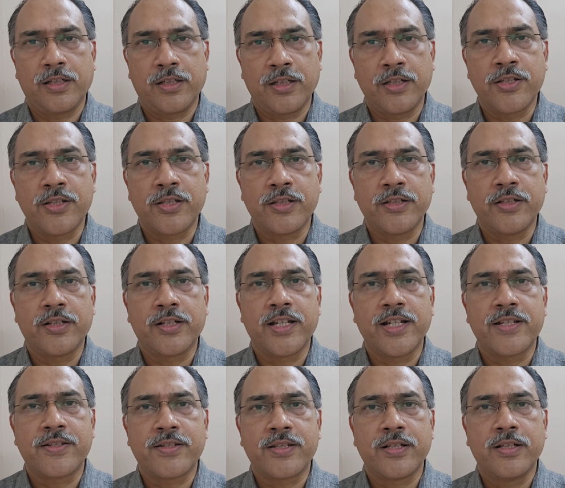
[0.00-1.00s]
considered
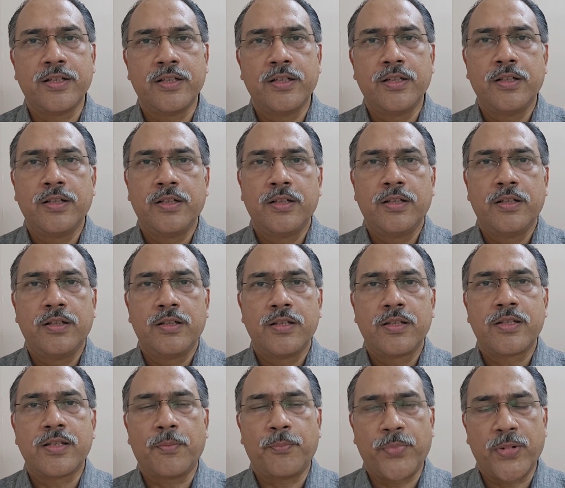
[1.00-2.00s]
as
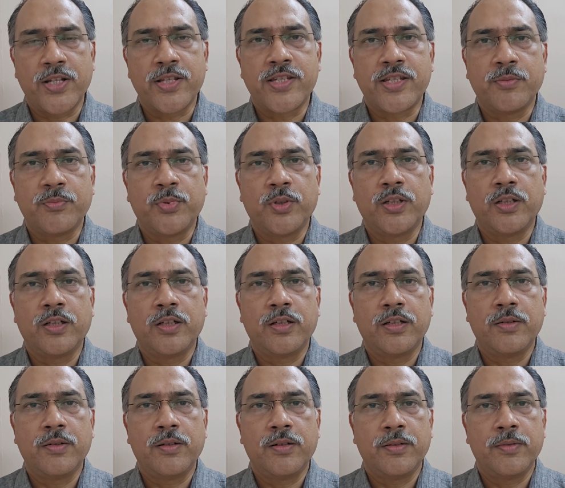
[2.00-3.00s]
suppressible
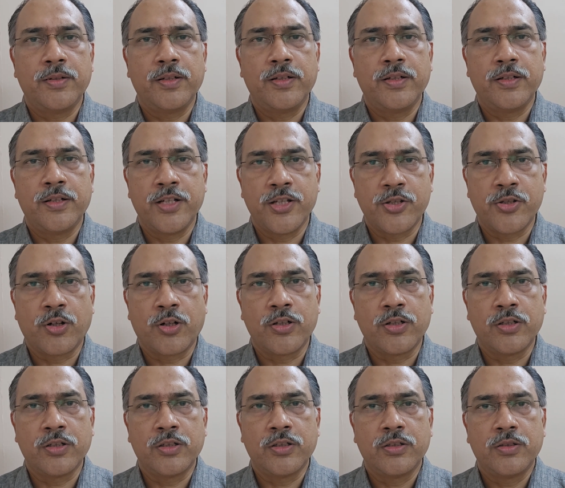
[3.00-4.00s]

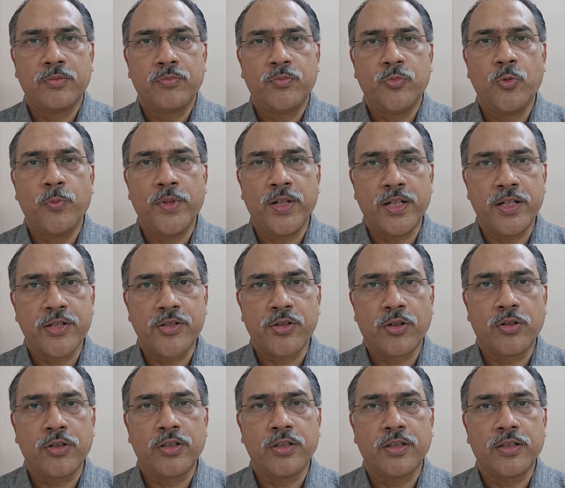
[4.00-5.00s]
disorder, movement
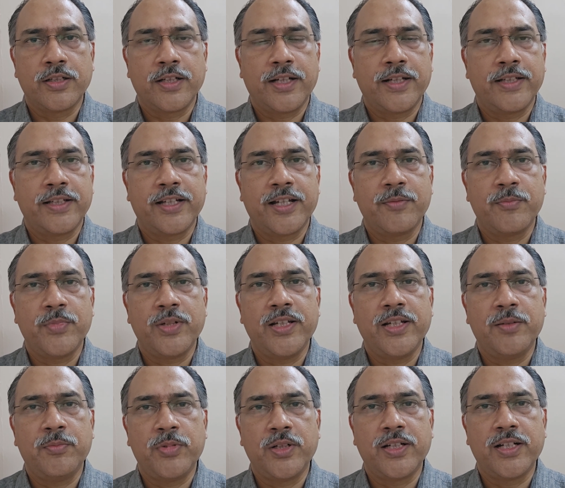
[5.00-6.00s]
disorder, and can be
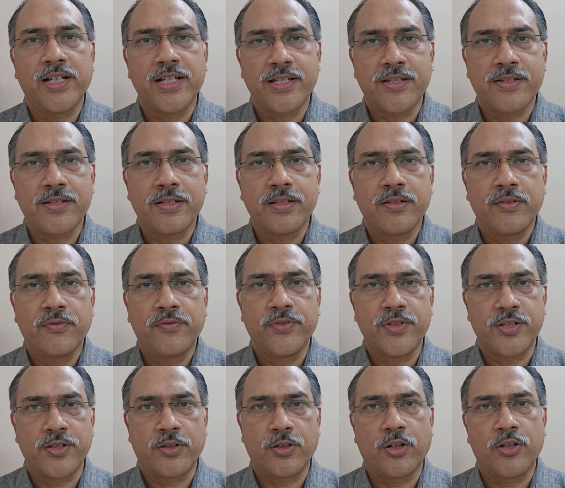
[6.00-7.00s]
labeled as
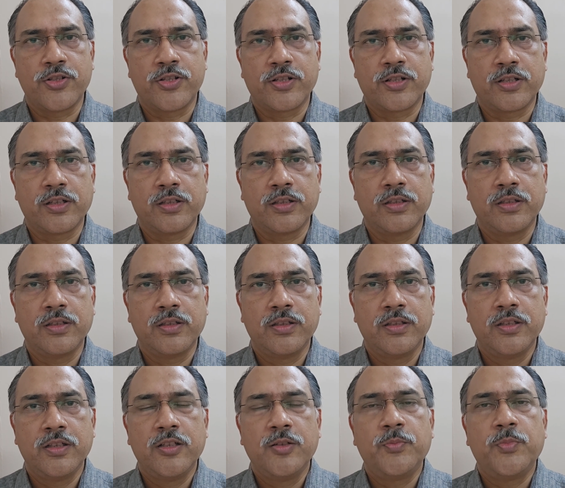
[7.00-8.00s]
physiological.
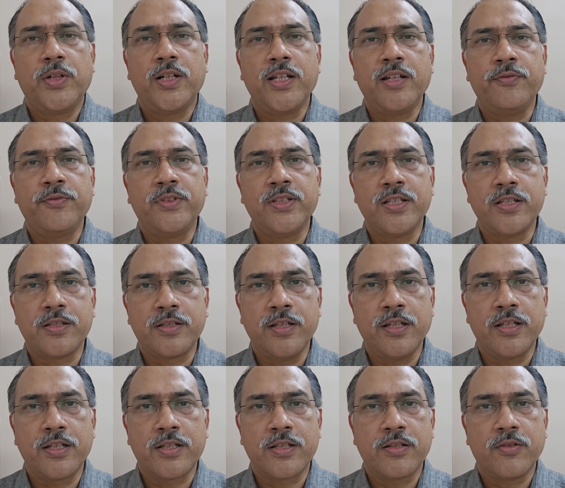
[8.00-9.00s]
But if these
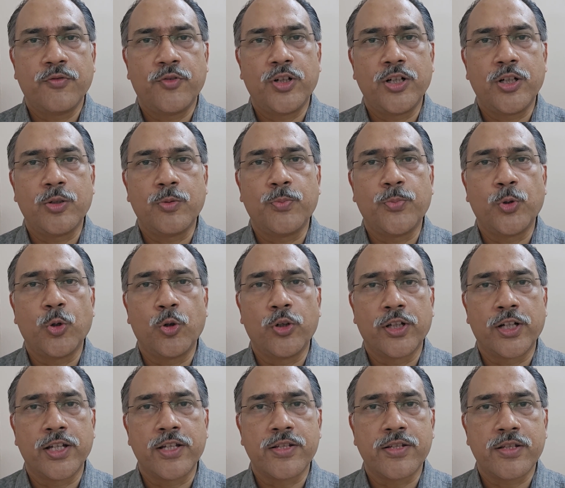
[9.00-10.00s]
tics were to
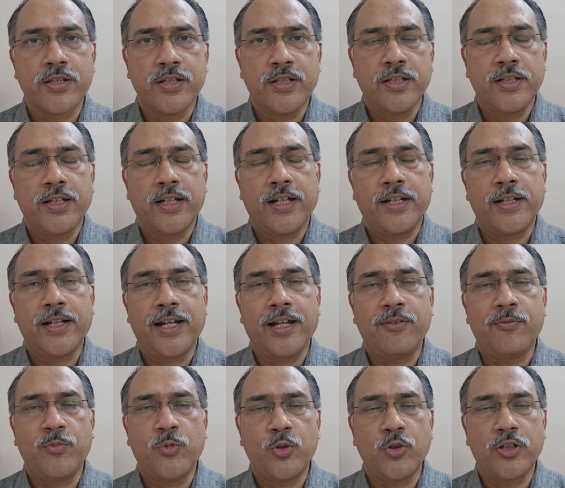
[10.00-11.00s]
progress and
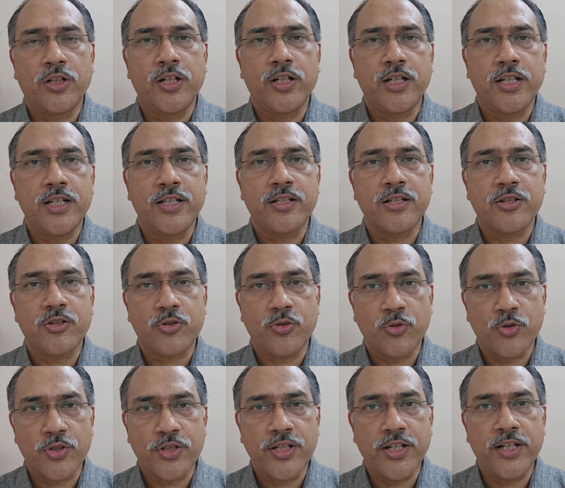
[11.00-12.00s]
have motor tics
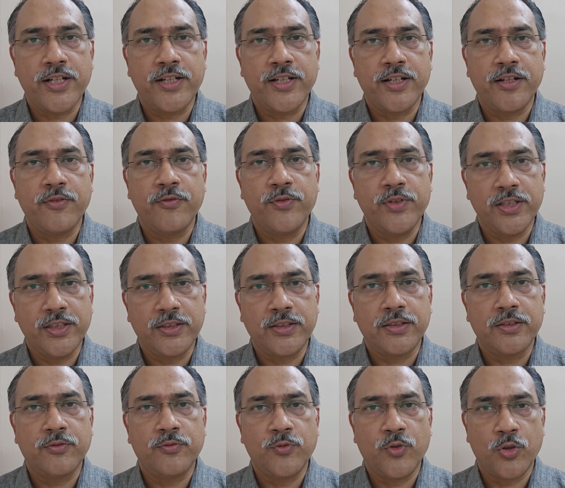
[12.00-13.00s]
associated with
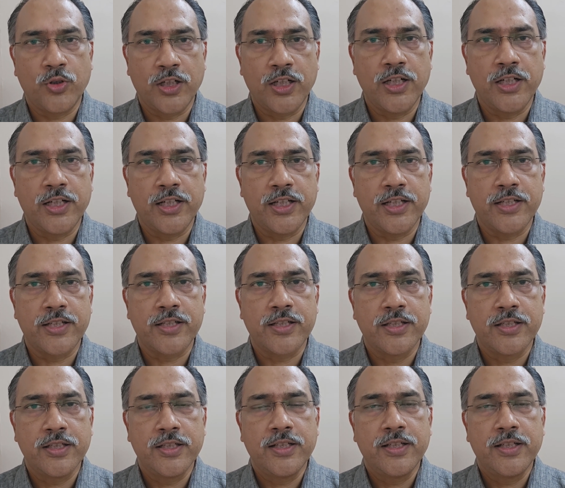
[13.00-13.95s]
vocal tics,